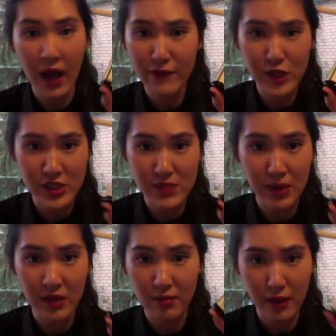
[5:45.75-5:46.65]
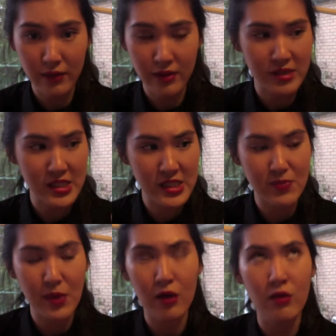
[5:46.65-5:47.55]
this may not be necessary,
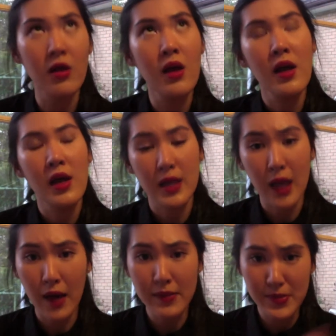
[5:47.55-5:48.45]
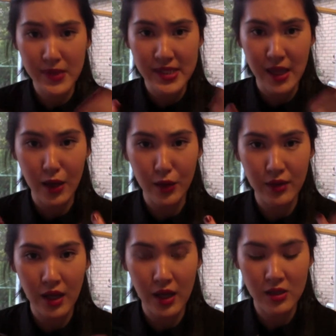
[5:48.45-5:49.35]
but I've just been
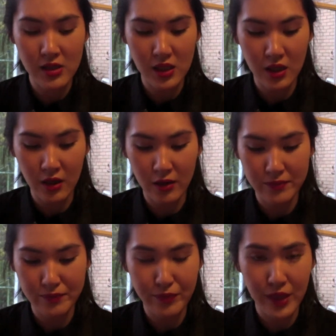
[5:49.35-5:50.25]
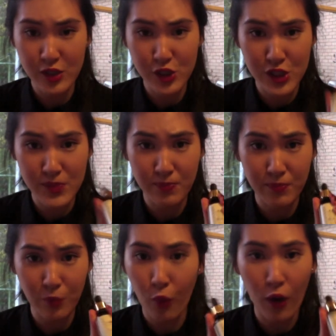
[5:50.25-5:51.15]
loving the smell. It calms me
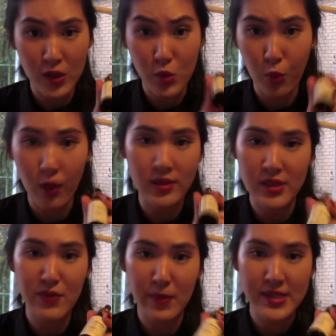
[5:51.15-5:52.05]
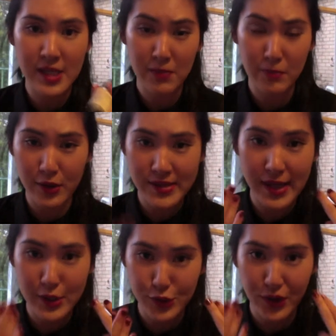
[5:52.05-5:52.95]
down and um,
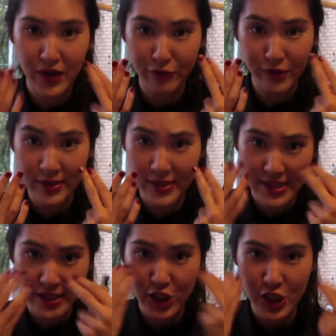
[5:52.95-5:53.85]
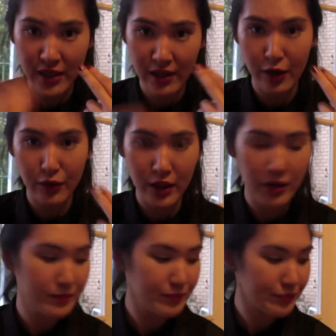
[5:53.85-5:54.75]
it's just worked wonders for my
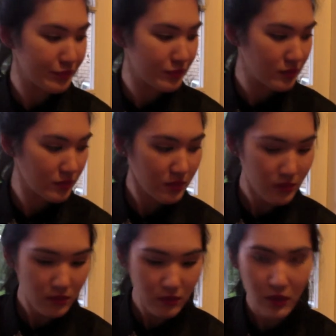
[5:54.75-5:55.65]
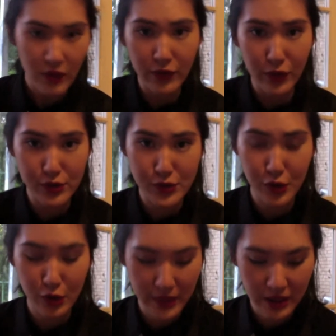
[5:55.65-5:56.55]
skin because I do have redness in the cheek
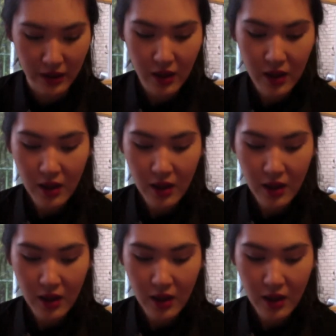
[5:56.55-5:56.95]
area,